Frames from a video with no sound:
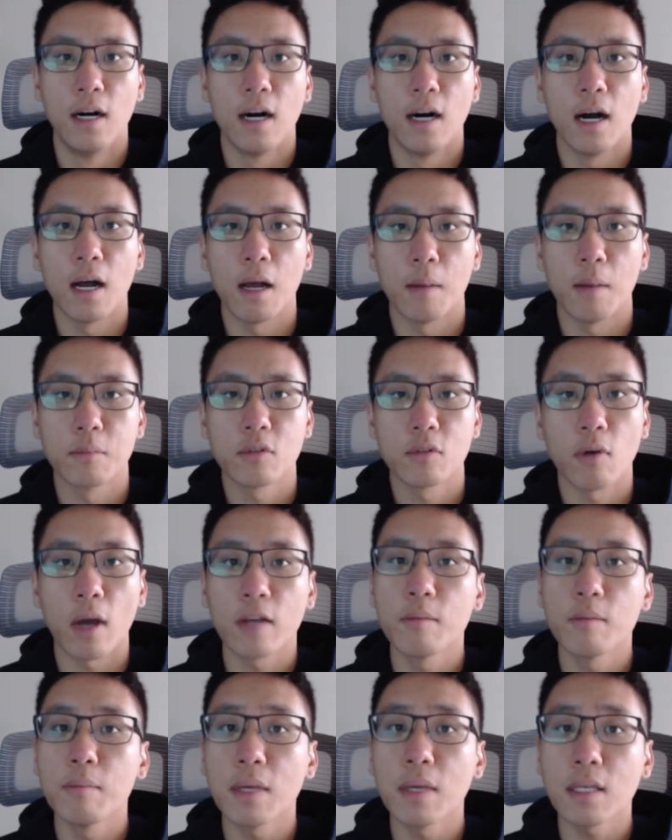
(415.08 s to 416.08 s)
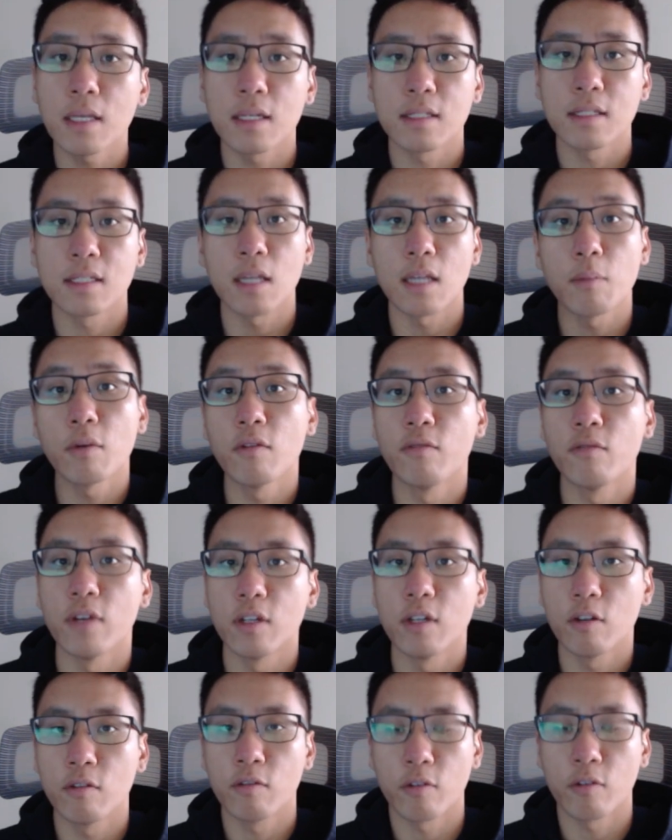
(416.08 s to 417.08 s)
Um, so I can make it a separate
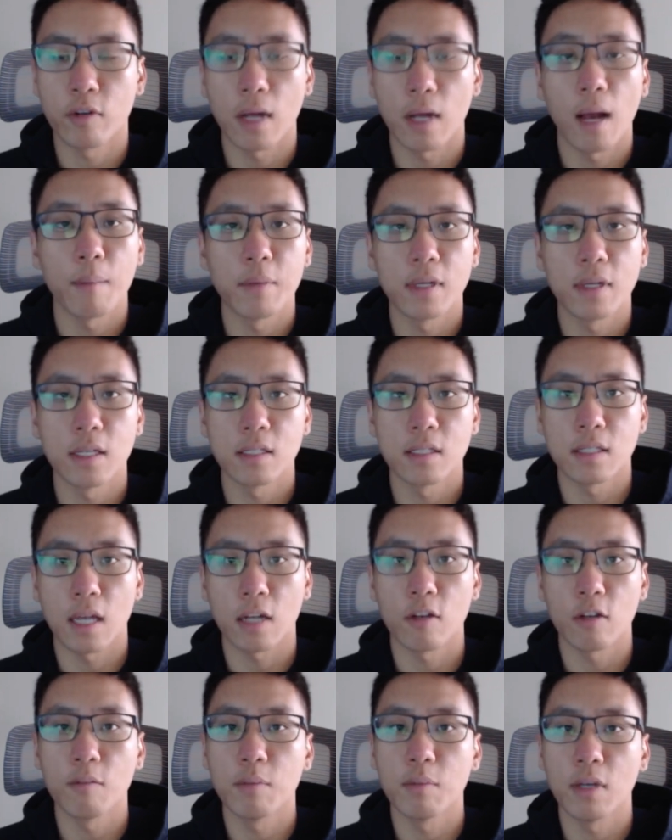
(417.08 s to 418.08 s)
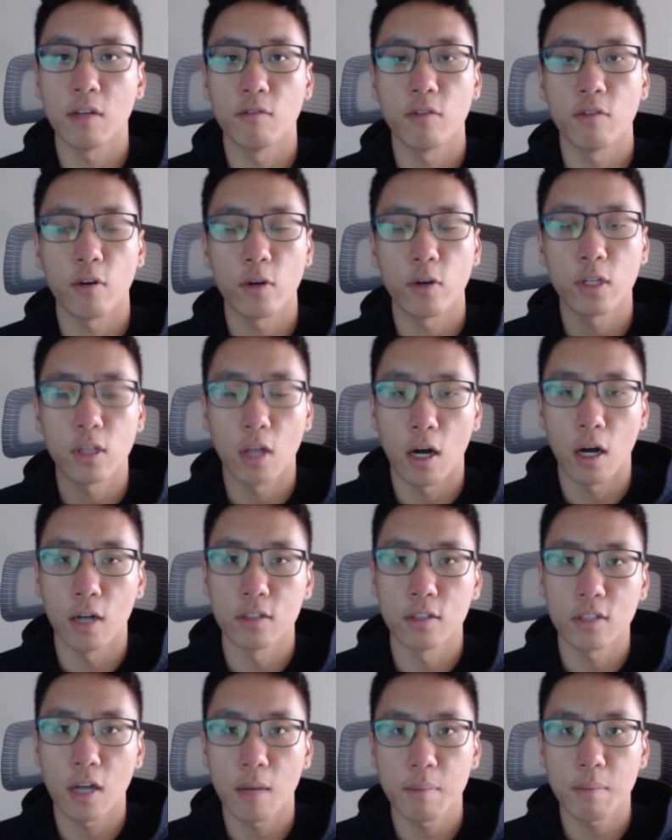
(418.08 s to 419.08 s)
video for that because that could be a very long
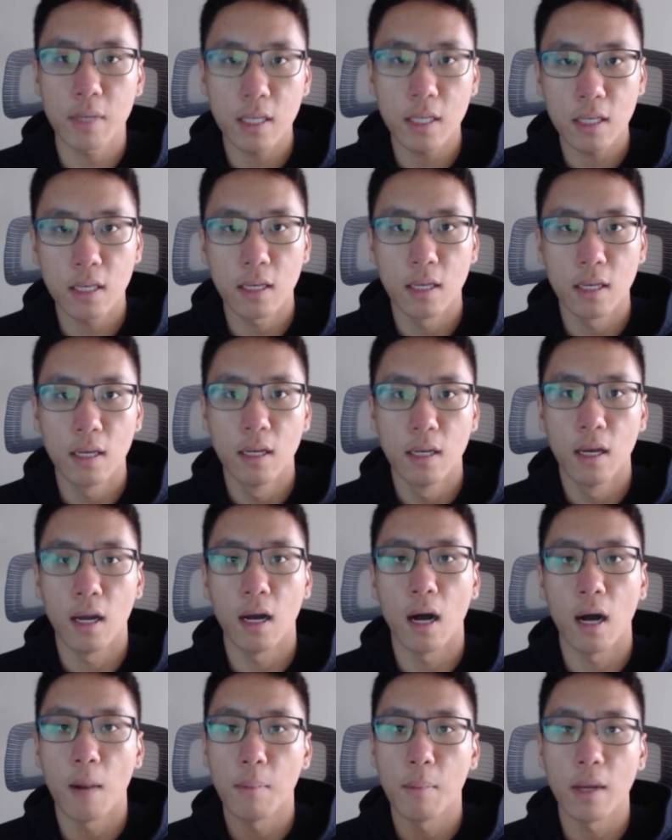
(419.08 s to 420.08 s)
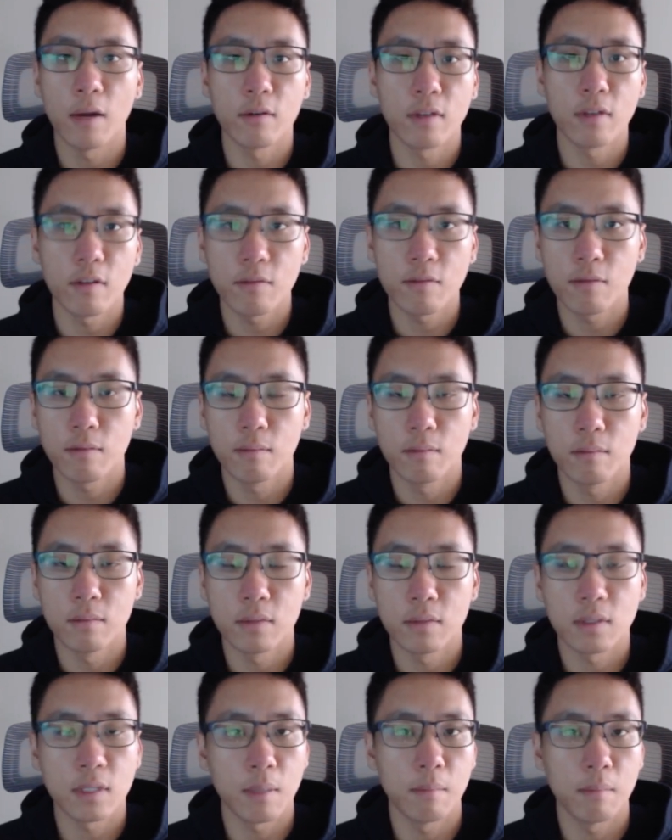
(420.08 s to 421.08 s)
topic. Um, and I'll give
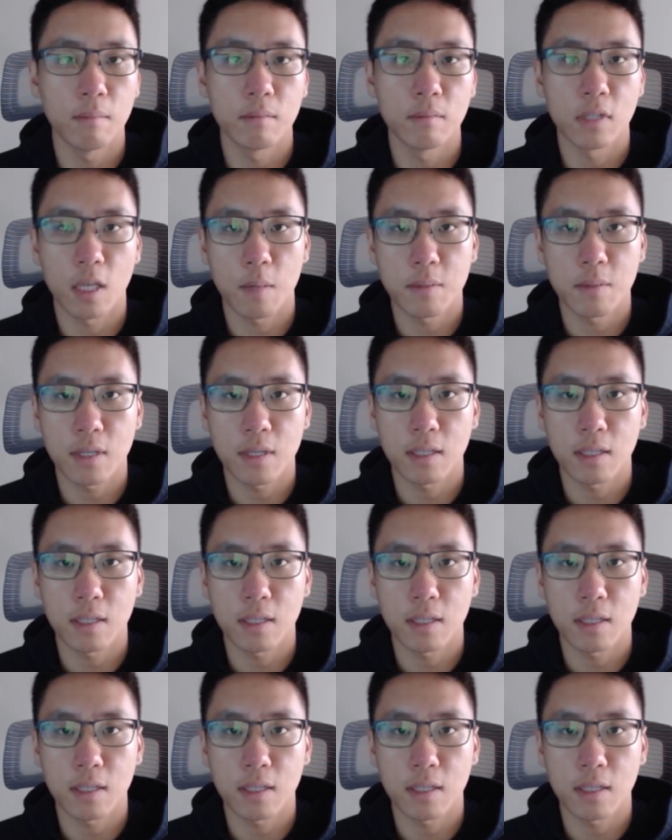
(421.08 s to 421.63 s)
some tips at